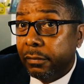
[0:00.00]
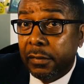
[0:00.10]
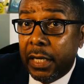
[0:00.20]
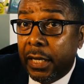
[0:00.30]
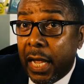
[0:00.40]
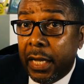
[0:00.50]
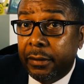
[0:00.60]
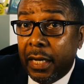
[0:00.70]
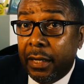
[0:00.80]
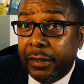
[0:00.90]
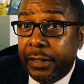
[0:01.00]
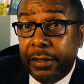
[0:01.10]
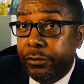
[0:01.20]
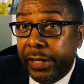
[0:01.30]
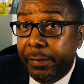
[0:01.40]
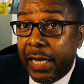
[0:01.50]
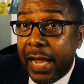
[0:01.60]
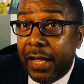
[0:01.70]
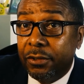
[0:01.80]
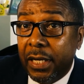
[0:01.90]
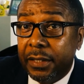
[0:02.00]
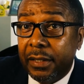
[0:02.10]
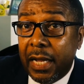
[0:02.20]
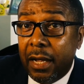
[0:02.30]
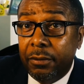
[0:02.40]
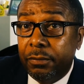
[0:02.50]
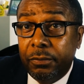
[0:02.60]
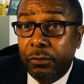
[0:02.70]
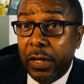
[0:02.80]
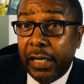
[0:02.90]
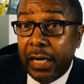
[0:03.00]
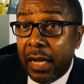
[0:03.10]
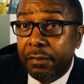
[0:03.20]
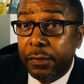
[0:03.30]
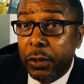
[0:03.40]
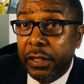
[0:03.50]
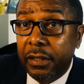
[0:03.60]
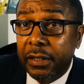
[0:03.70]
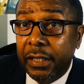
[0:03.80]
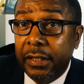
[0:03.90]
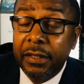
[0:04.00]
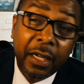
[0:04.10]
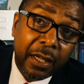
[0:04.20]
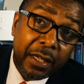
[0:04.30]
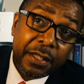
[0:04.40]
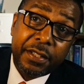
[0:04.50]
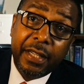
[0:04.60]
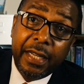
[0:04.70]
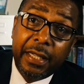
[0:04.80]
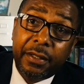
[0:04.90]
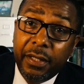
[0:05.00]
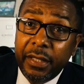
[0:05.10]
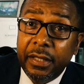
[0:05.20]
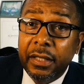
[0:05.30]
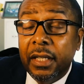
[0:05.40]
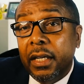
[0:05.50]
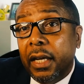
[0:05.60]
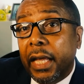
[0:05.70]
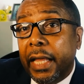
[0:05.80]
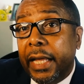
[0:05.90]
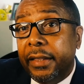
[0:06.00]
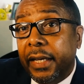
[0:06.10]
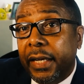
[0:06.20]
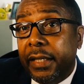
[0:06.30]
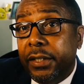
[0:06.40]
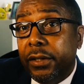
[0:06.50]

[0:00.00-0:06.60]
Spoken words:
and you give me the address and I'll run a comp for you and send that to you. And then,